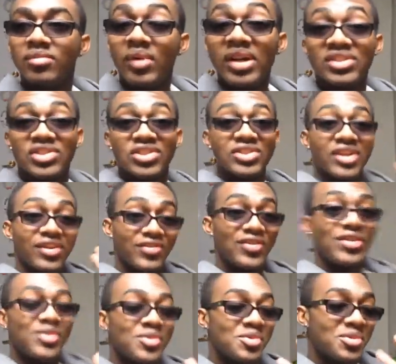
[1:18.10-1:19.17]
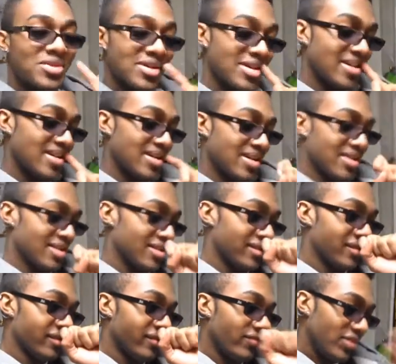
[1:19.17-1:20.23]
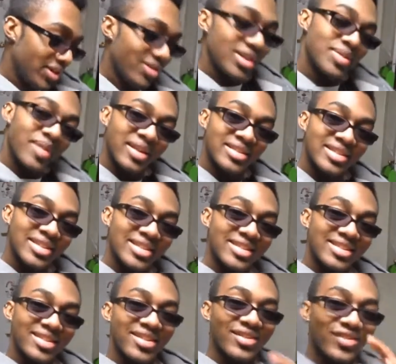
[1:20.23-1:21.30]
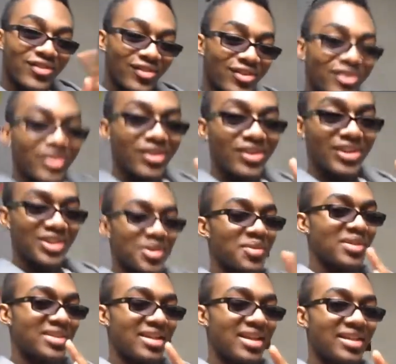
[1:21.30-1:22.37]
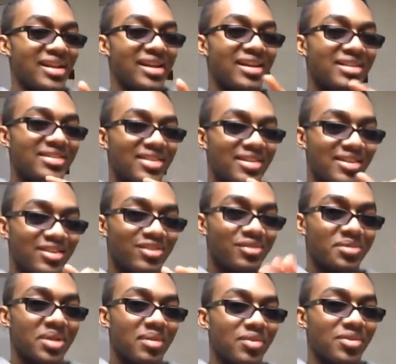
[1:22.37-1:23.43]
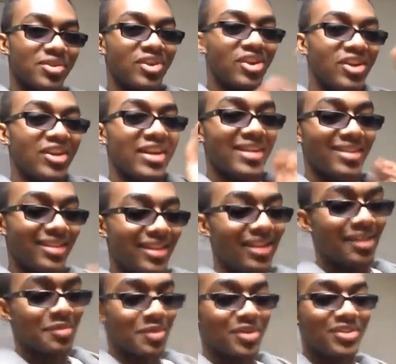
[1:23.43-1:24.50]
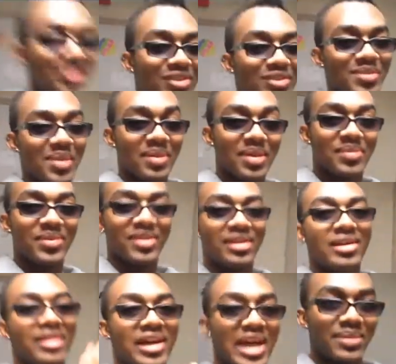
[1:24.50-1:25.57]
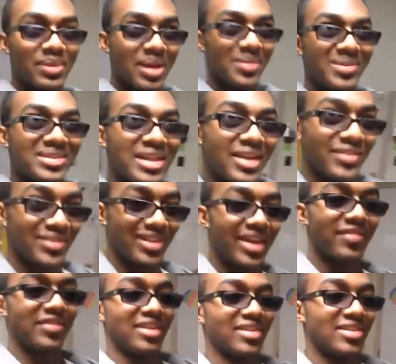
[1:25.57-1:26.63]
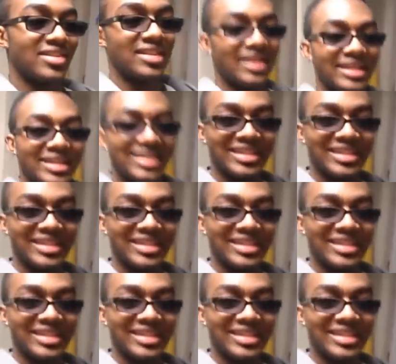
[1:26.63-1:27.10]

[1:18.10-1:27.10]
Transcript: watch a few video responses for Chef 689's subscriber roll call, and then I'm going to do my paper. I promise. I really have to get this done.